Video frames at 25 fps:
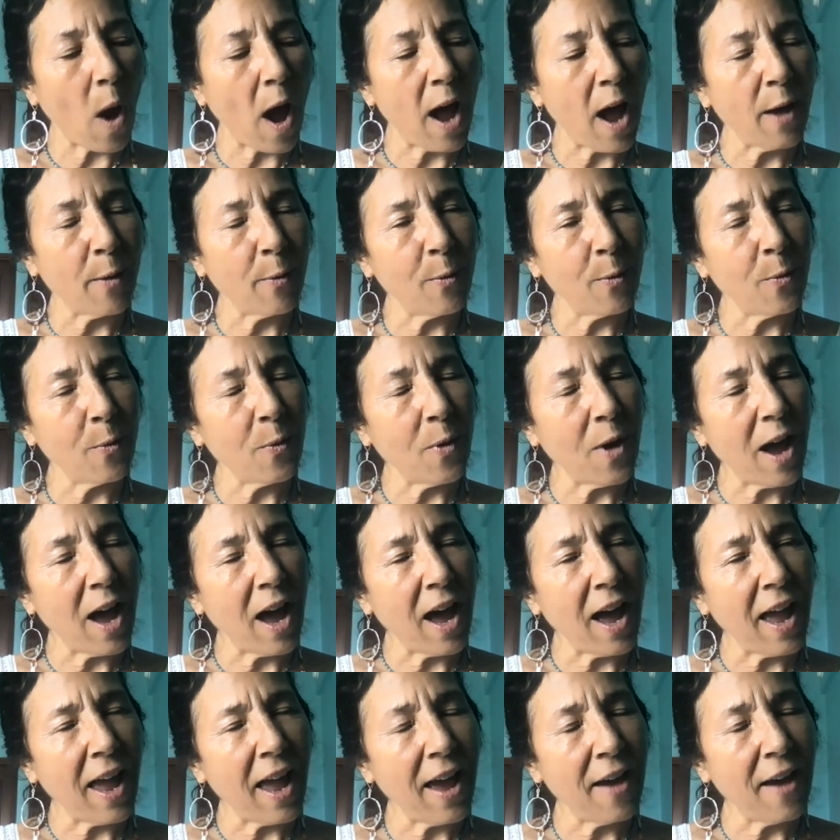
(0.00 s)
I
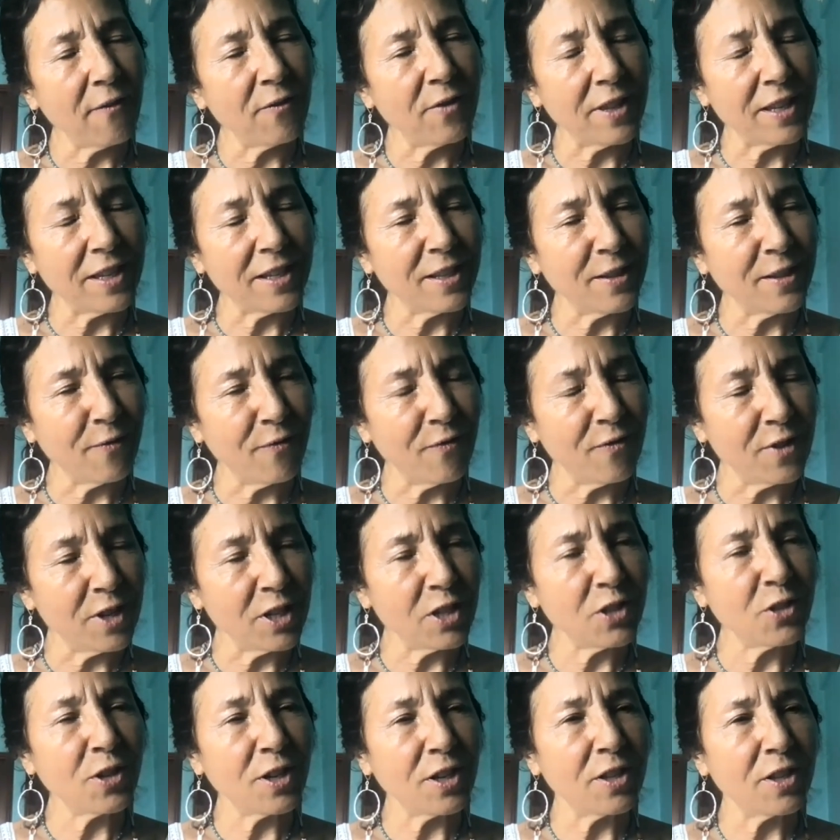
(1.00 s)
I have these
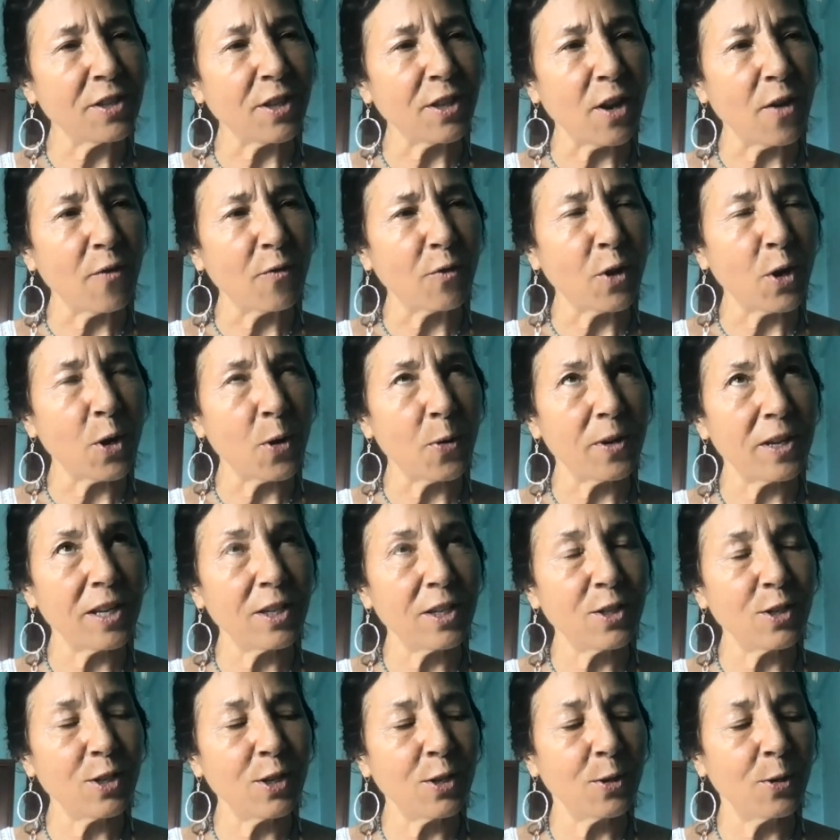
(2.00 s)
visions of
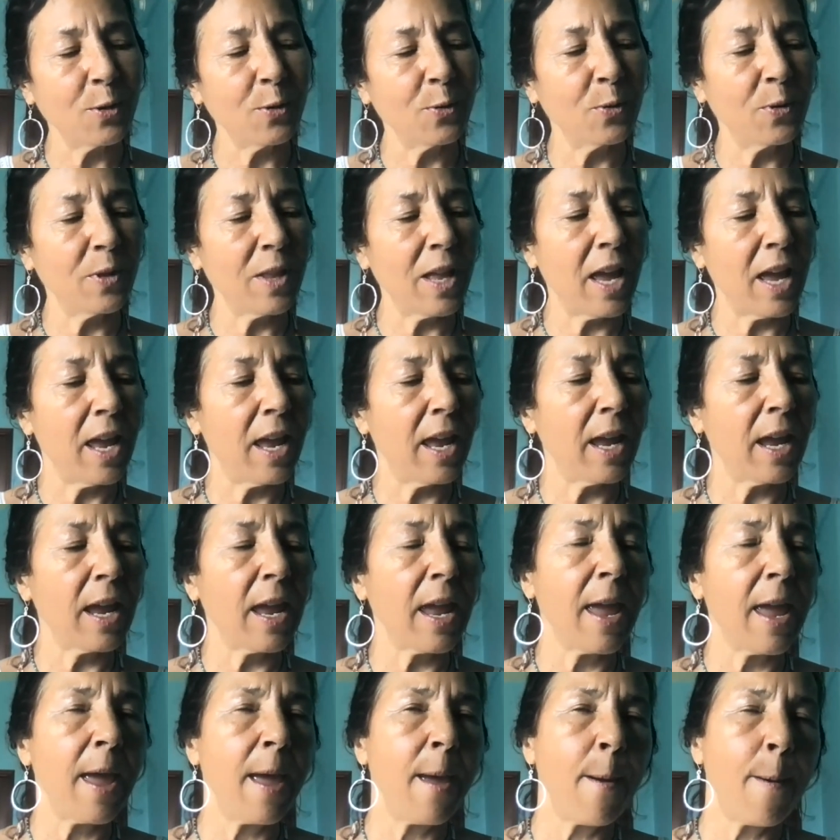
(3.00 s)
going to, like,
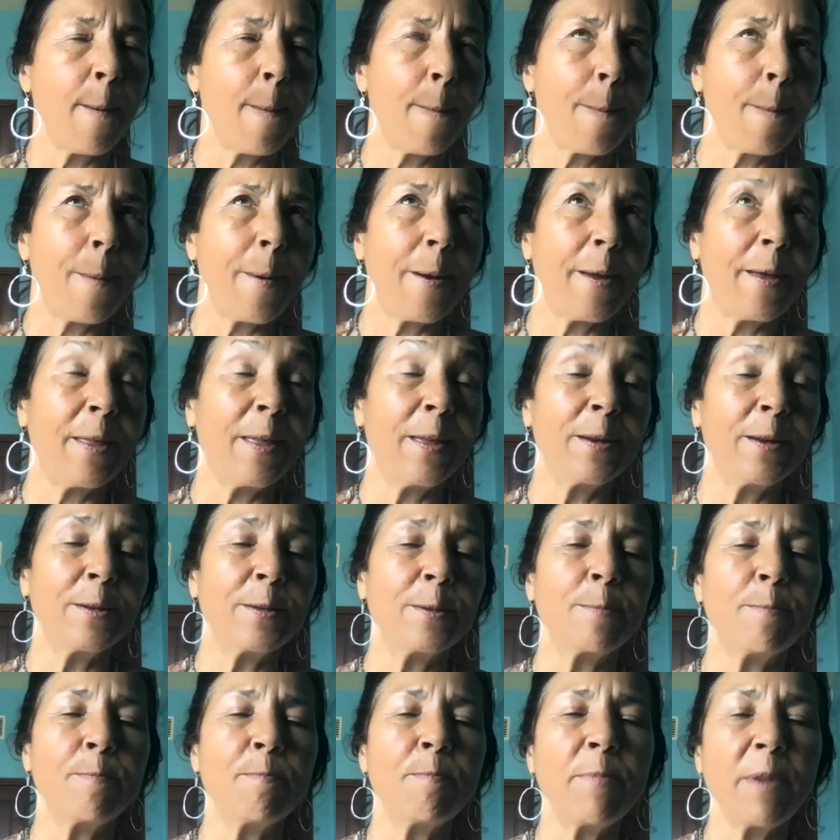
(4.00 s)
where
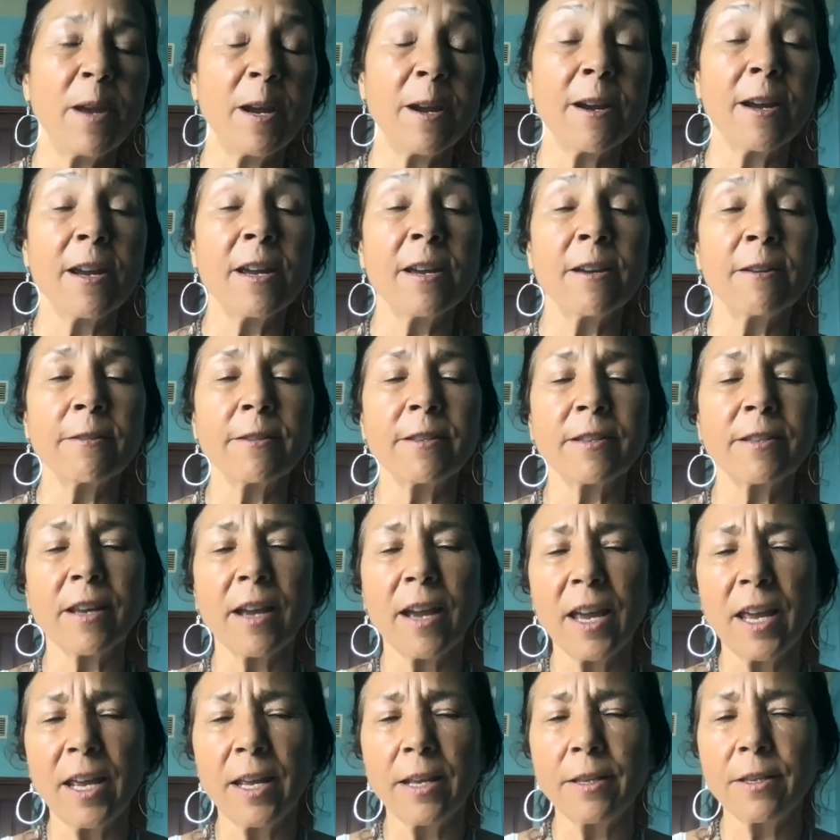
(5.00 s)
there's burial
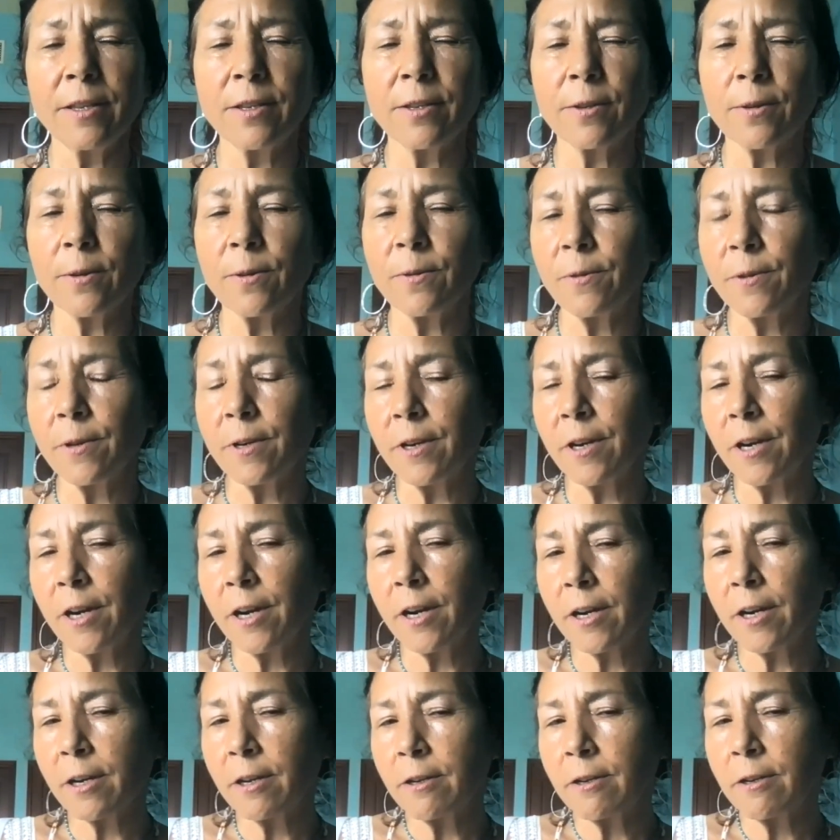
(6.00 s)
sites
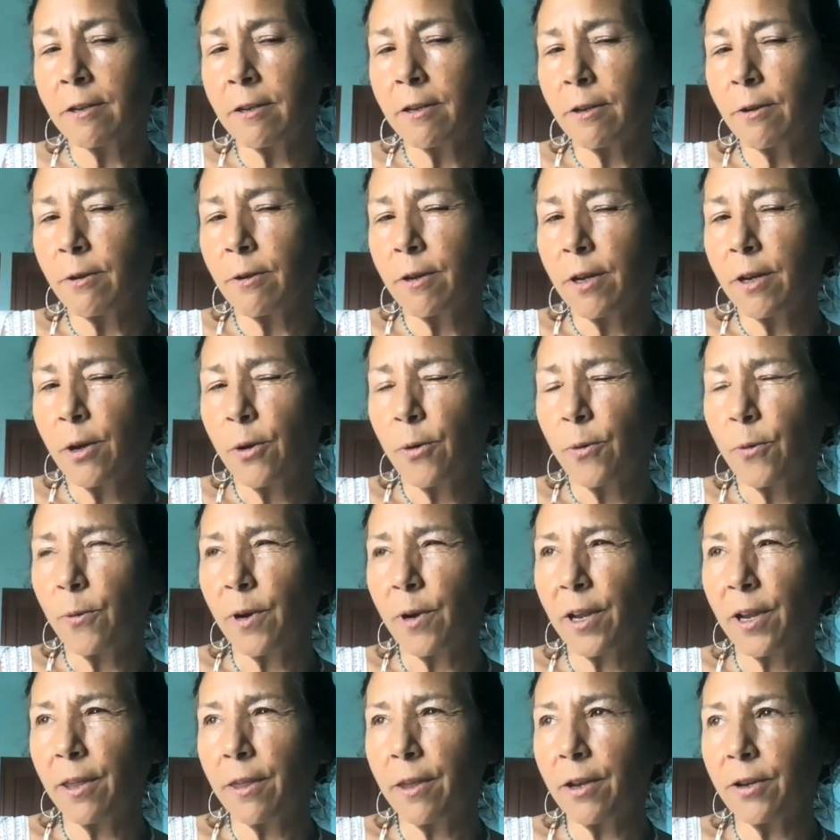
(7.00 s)
or
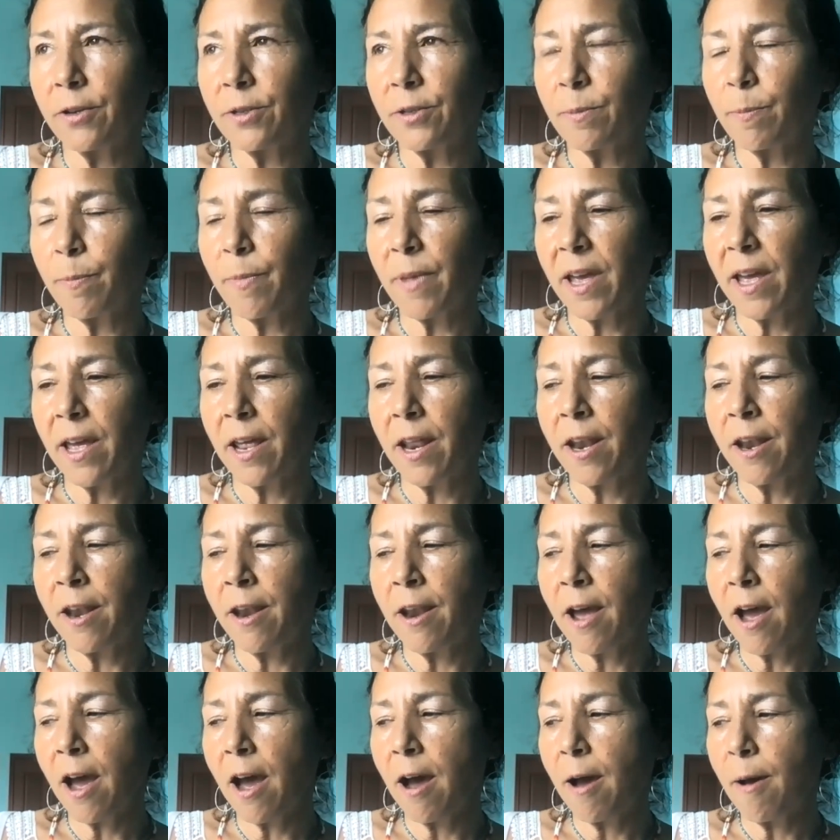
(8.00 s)
where there's
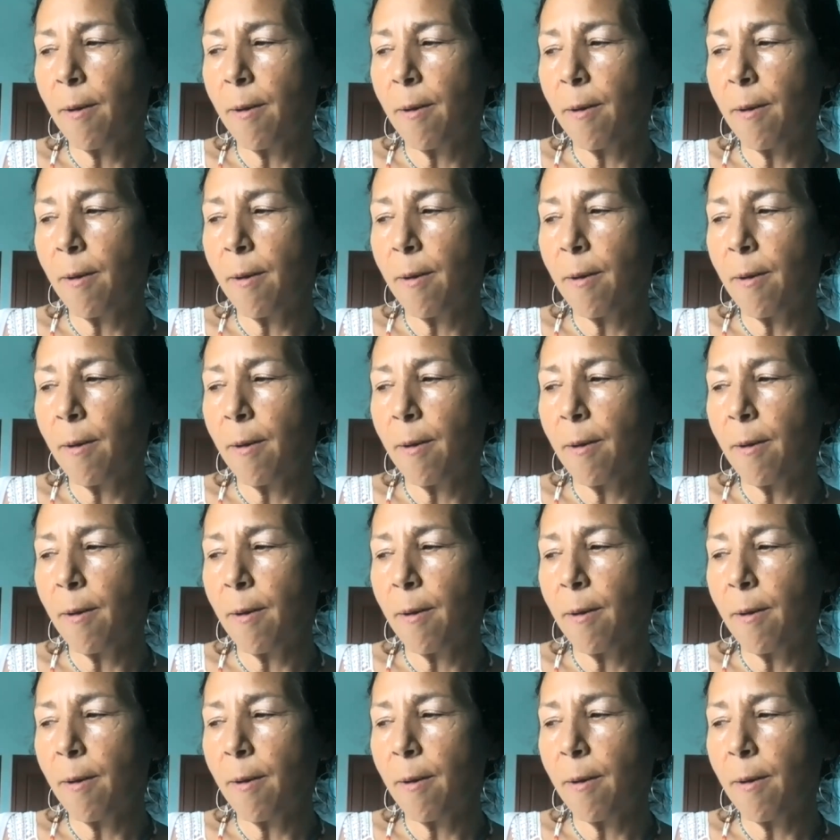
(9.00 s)
been